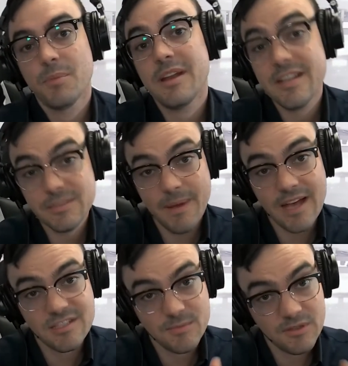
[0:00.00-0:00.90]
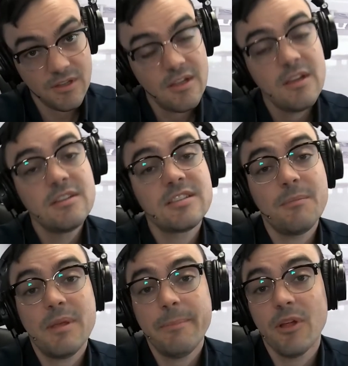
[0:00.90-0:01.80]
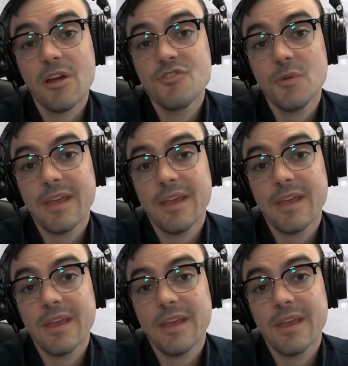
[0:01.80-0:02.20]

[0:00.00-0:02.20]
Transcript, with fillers: But it is possible. Some people are